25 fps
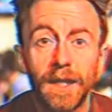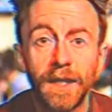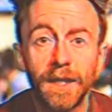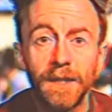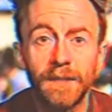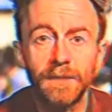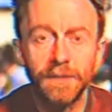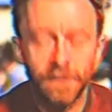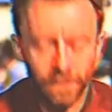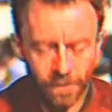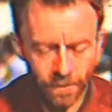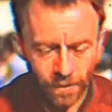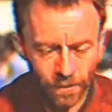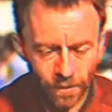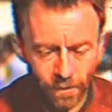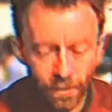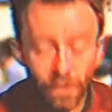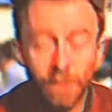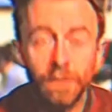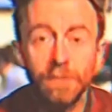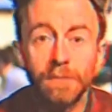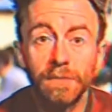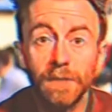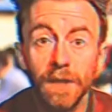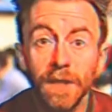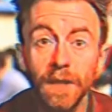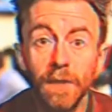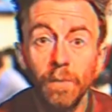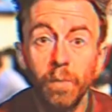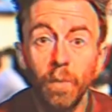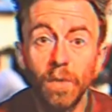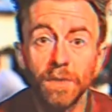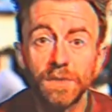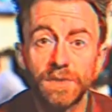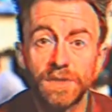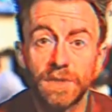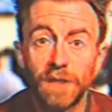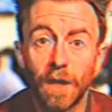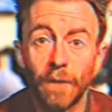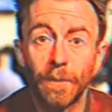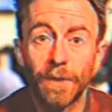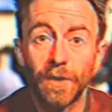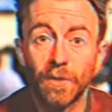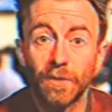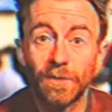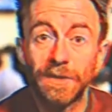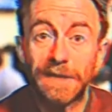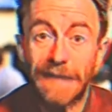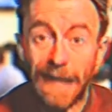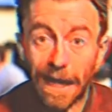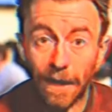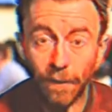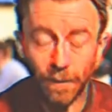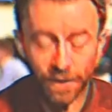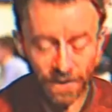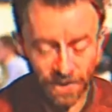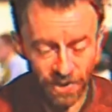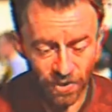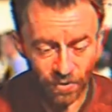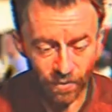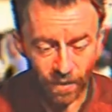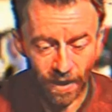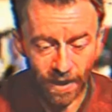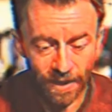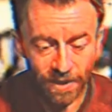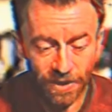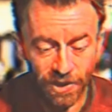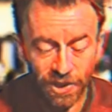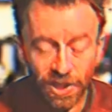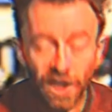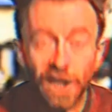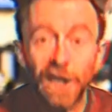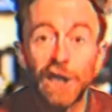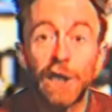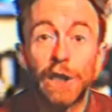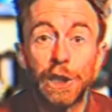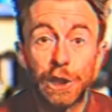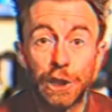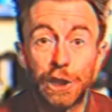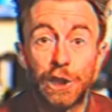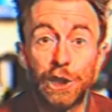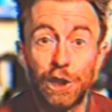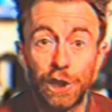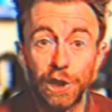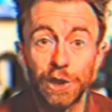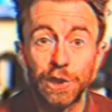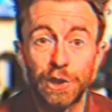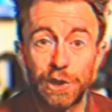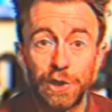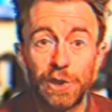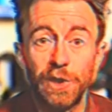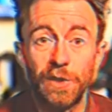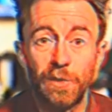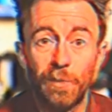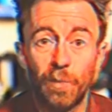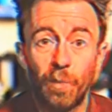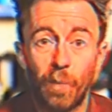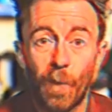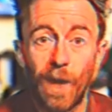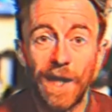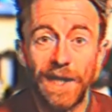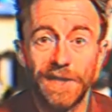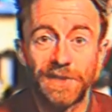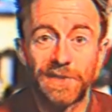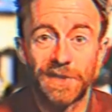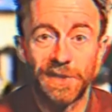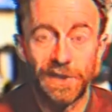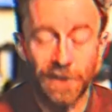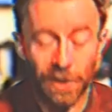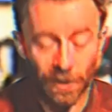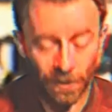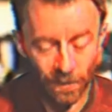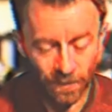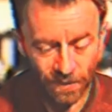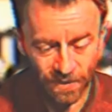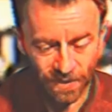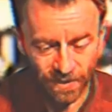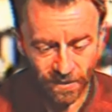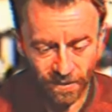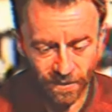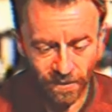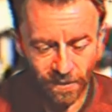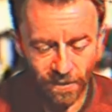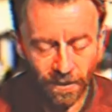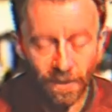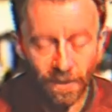In You Think What's Going On Now Is Strange, Just You Wait news,